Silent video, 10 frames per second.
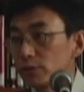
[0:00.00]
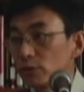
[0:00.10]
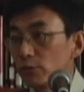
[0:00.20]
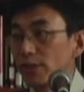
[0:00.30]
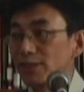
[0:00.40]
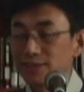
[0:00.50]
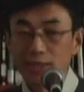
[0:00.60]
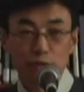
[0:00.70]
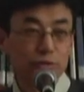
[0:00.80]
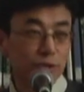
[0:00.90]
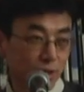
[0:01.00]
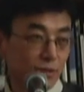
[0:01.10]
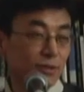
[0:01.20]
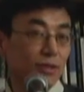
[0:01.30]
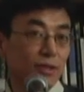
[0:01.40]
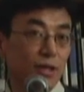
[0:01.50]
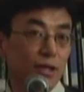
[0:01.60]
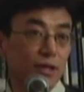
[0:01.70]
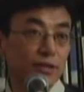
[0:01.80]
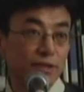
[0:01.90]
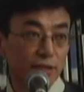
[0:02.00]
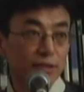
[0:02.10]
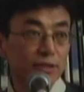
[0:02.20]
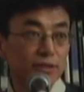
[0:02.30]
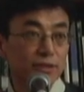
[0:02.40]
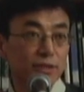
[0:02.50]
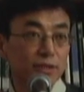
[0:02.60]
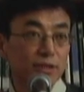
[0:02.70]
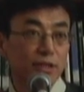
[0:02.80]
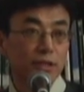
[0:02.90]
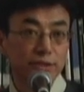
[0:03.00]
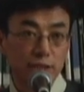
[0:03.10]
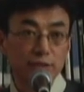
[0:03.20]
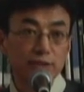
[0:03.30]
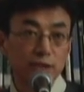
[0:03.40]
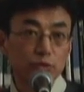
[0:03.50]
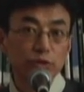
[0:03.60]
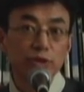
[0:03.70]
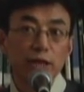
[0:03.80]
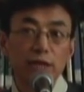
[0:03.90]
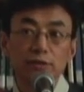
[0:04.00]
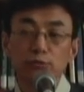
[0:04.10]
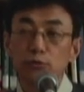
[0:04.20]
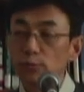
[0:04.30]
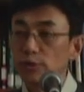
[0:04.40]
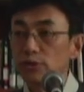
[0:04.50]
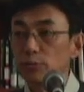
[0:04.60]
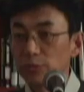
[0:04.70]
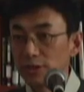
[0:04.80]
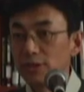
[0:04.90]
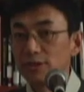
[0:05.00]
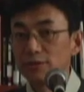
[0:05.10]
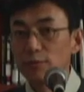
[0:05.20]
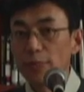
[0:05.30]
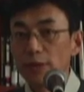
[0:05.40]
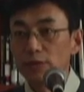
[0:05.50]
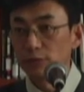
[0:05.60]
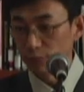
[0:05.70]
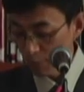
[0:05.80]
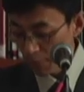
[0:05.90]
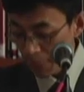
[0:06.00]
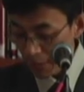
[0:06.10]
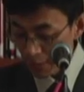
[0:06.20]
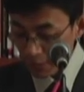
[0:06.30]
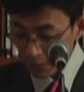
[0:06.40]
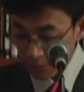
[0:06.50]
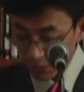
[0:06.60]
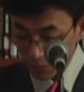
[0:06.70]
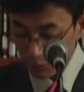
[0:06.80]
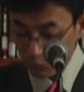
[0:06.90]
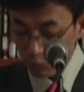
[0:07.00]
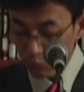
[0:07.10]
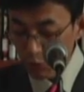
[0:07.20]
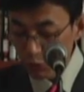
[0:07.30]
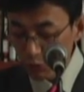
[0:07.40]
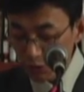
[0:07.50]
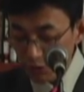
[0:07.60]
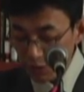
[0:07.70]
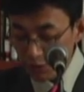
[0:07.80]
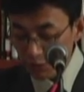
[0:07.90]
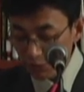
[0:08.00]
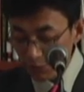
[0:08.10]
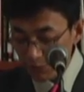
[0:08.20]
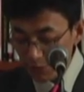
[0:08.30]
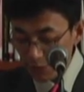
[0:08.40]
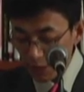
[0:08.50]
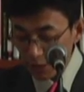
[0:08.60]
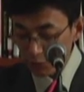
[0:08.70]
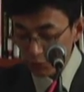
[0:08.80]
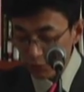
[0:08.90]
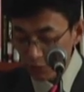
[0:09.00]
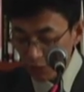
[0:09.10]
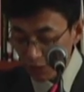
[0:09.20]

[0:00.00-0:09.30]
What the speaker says: school, they start to learn Chinese language and from the pinyin. And between 1959 to the